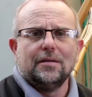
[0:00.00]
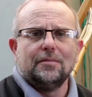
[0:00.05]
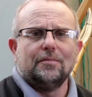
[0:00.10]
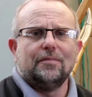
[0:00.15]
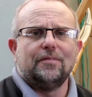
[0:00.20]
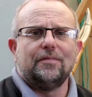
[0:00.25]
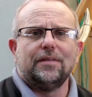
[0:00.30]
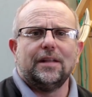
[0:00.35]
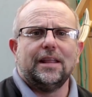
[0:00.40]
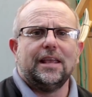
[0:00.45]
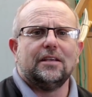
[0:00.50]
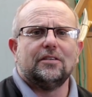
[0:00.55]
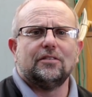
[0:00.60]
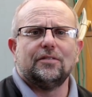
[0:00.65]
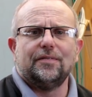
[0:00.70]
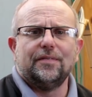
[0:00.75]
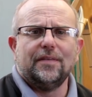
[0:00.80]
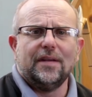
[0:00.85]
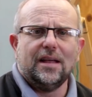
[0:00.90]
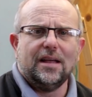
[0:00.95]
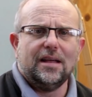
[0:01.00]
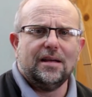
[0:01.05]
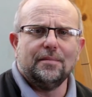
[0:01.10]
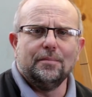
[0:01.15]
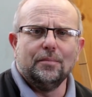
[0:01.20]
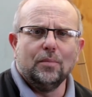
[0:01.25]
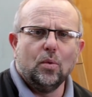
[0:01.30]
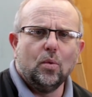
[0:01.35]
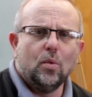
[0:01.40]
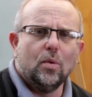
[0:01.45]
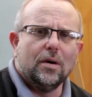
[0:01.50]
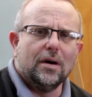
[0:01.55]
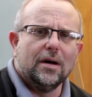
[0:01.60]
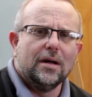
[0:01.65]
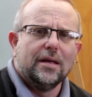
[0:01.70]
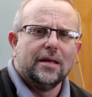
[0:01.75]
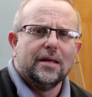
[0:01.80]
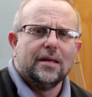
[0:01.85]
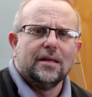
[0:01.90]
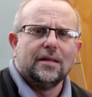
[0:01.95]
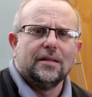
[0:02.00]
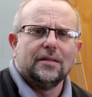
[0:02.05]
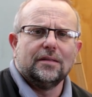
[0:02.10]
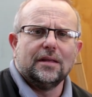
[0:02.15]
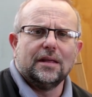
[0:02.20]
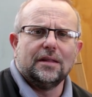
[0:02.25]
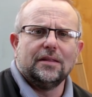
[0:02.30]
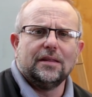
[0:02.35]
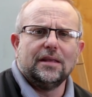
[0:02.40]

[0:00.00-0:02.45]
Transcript: flex far more than